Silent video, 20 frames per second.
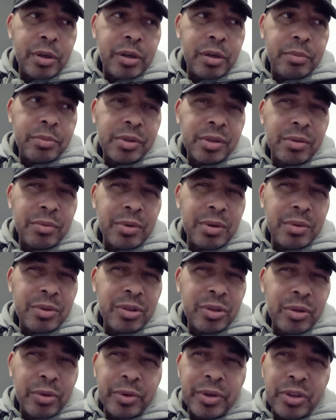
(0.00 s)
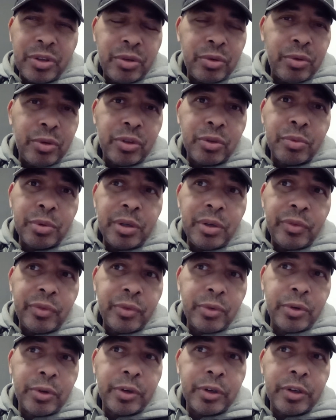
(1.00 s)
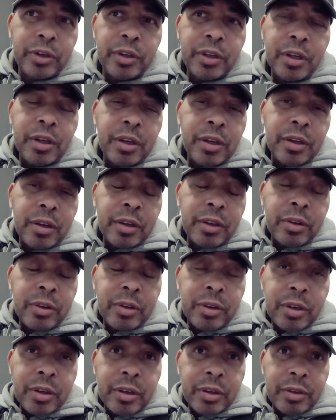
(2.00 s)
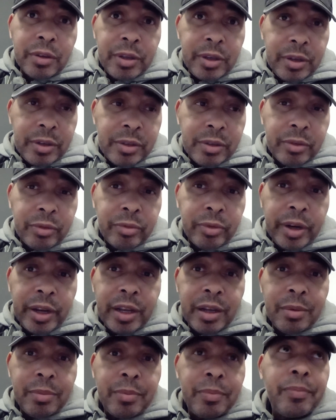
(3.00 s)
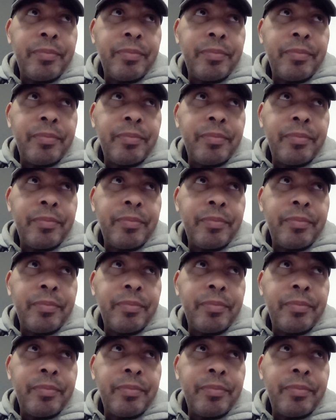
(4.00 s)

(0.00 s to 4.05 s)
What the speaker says: somewhere 32 or 24 gigs of RAM.